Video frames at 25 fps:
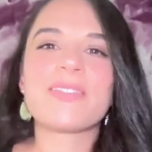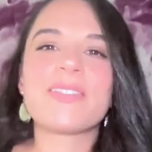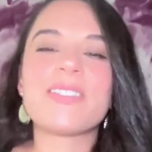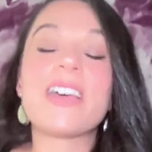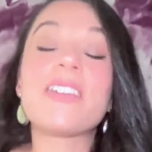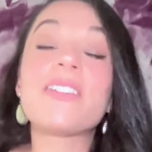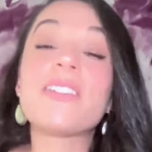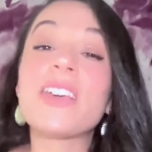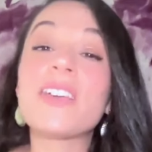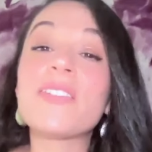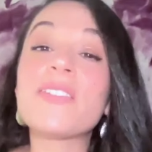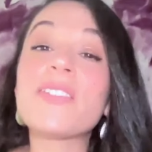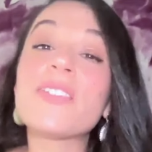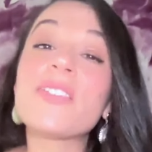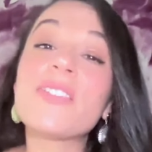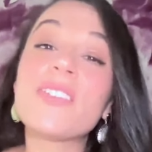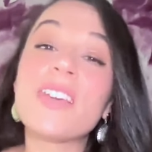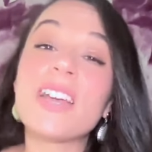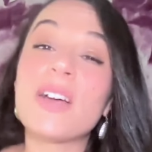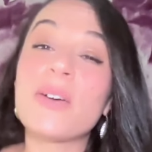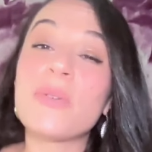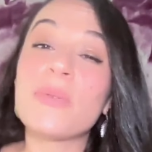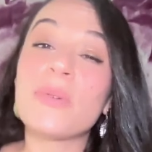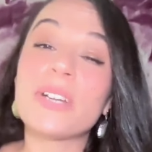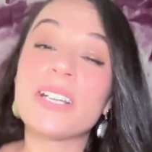Now, the other
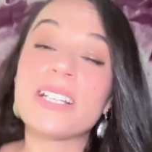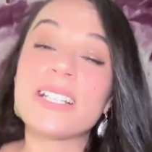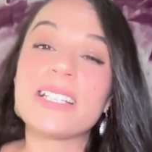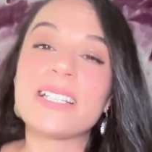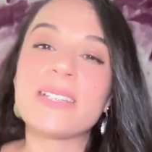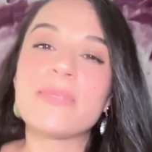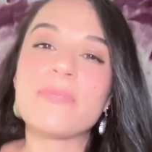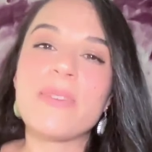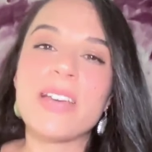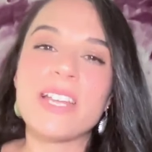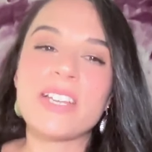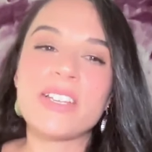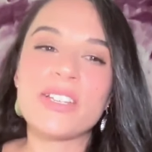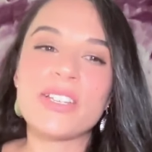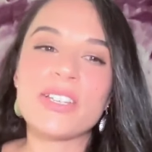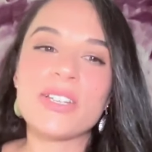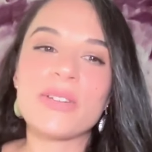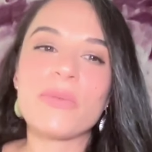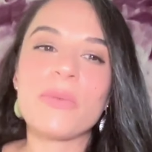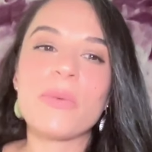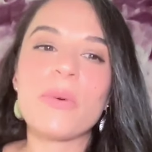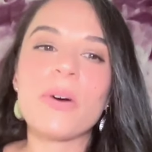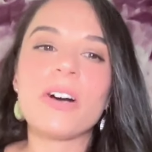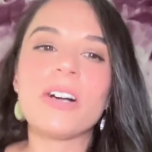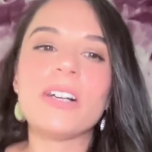thing I wanted to
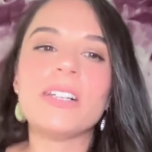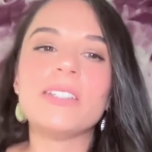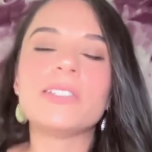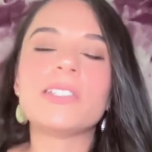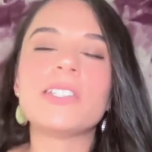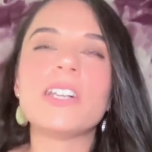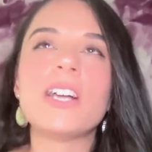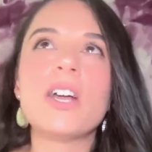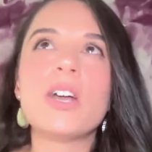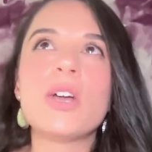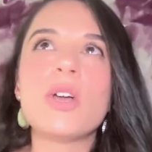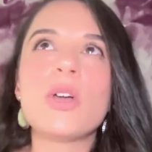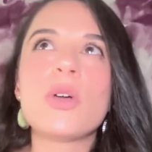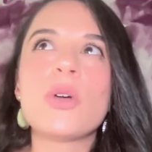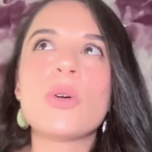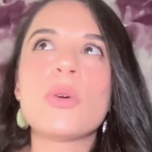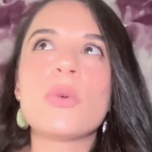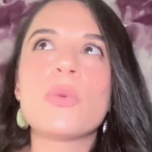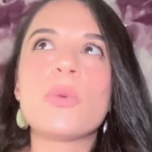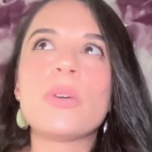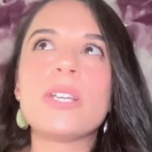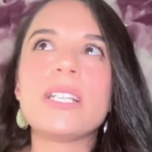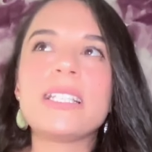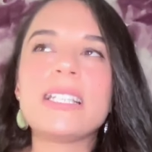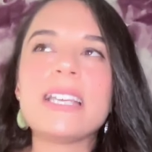mention was
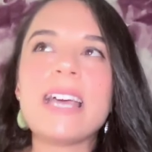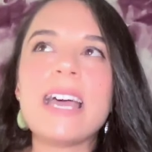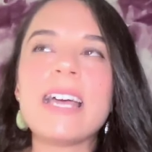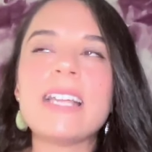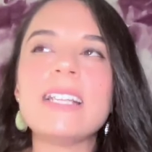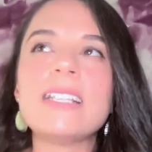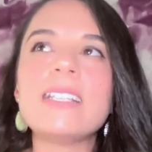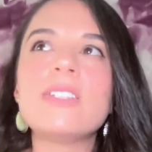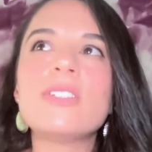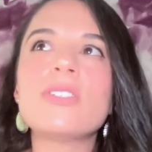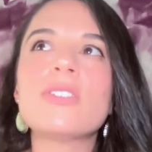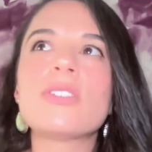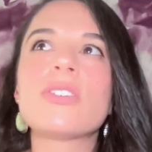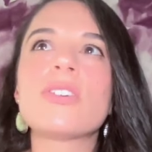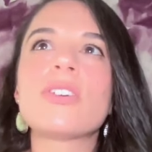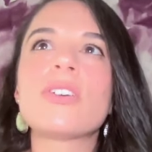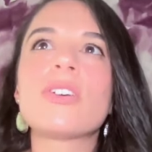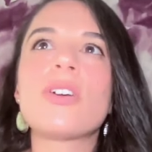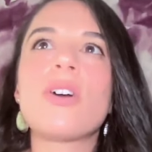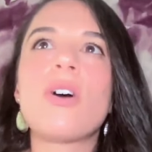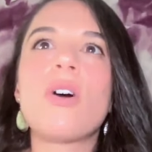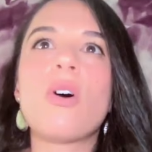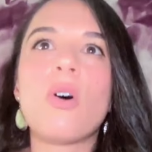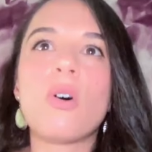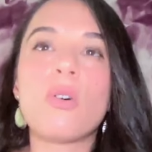we tend
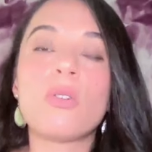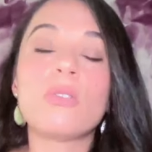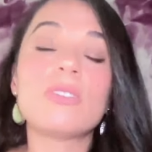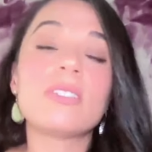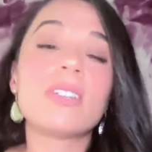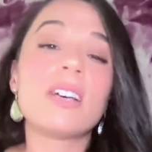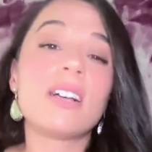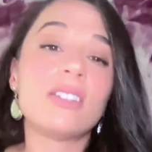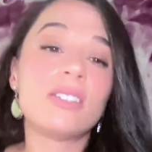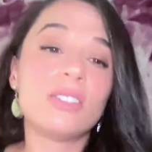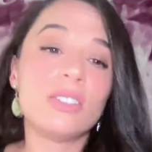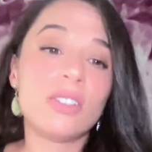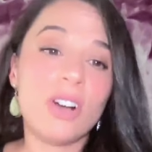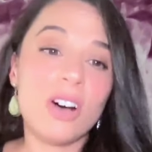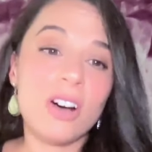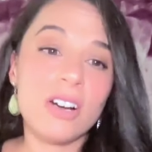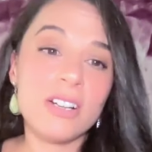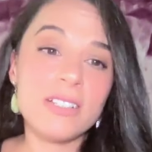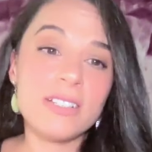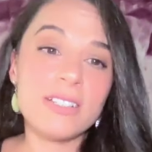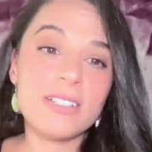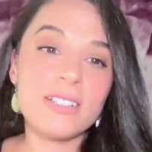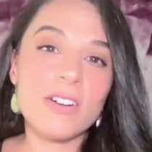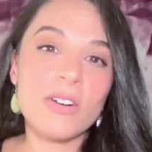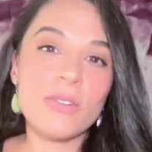to hold a
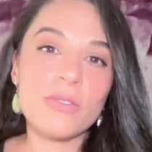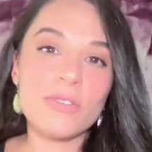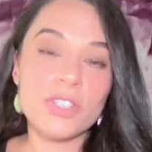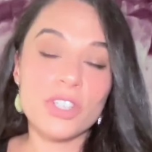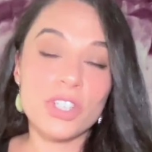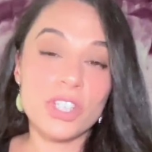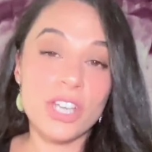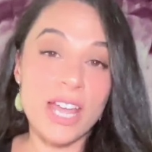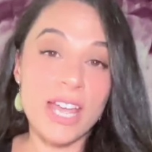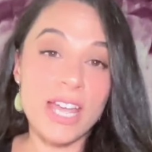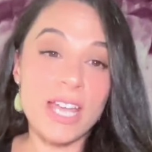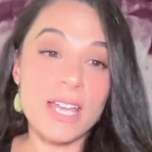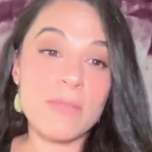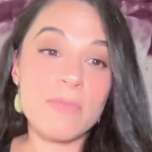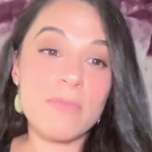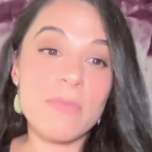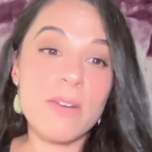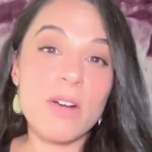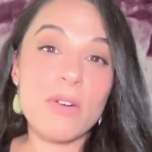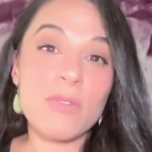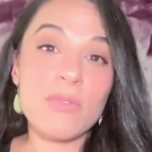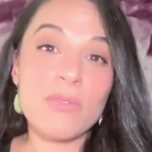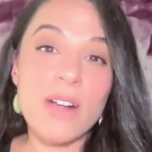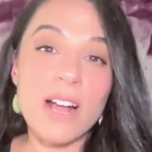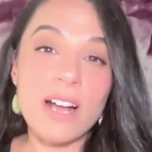lot of shame
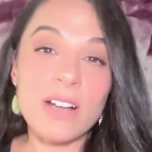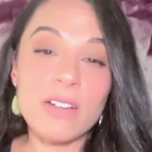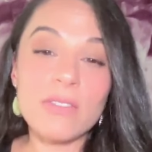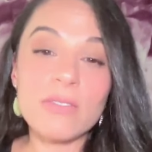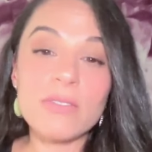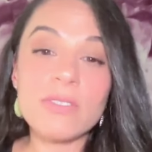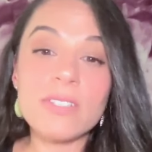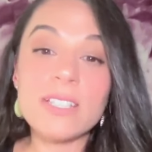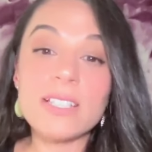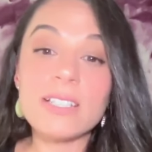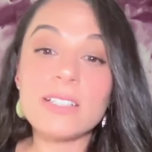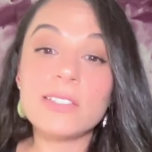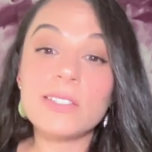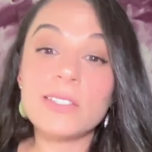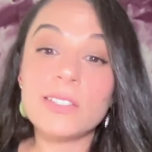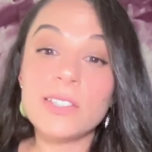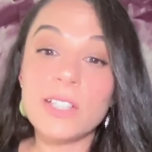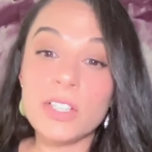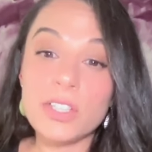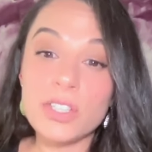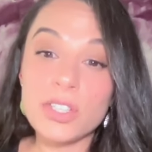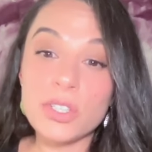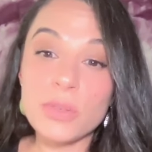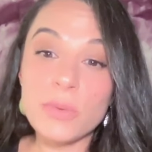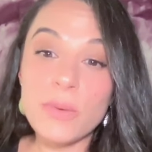around
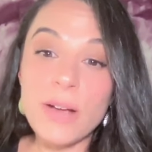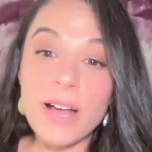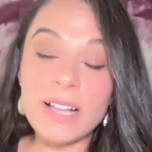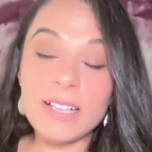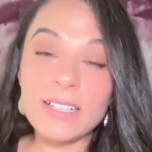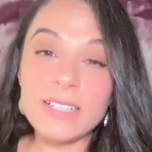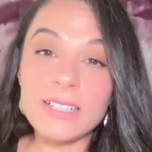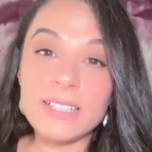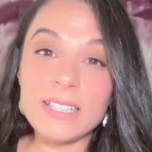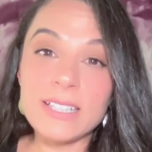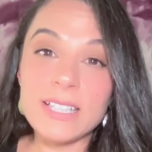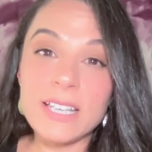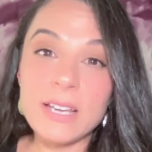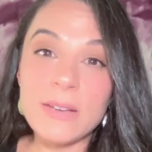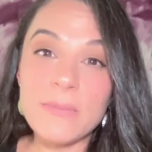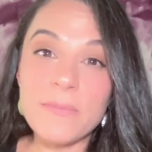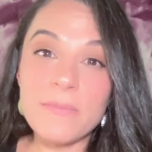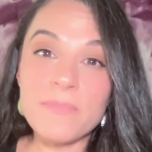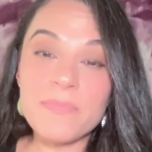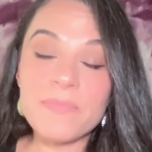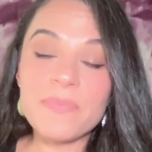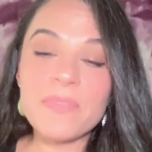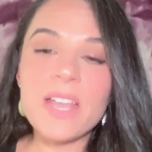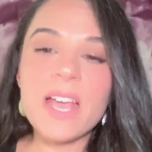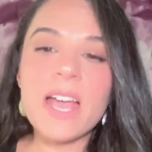sensuality
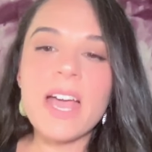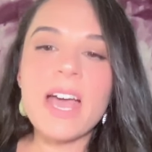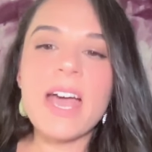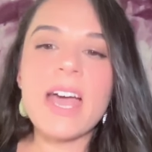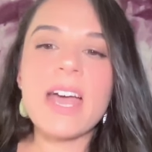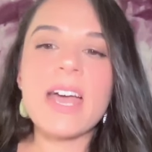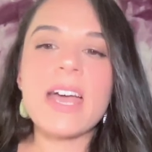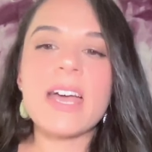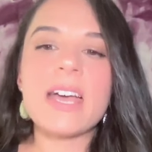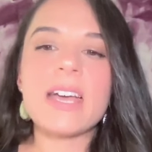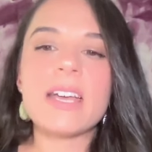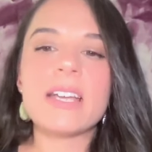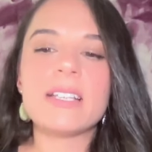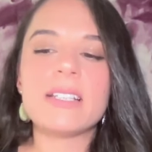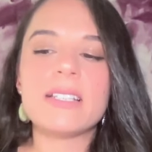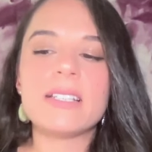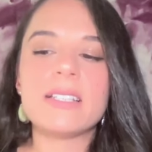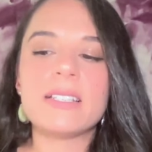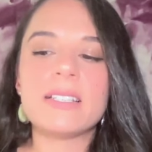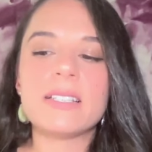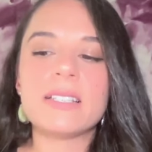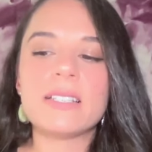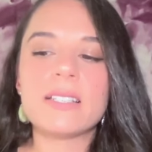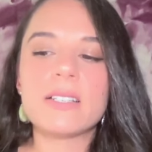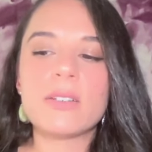
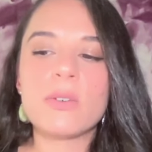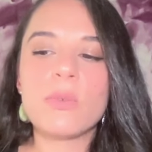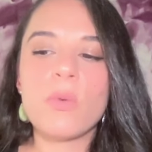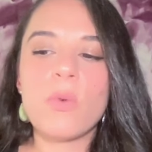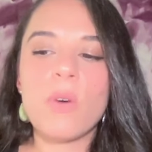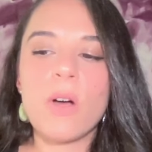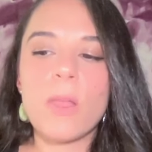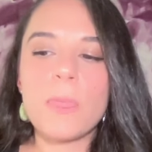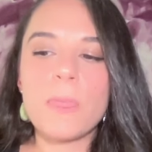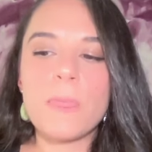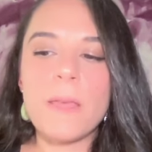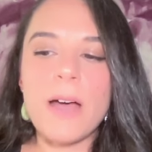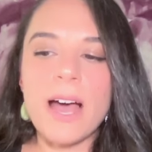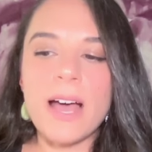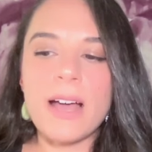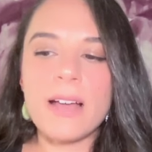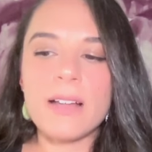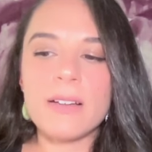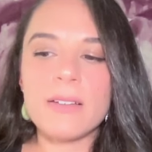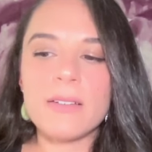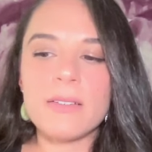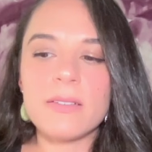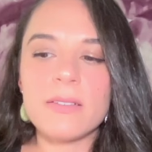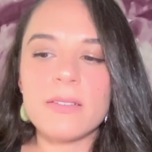and what that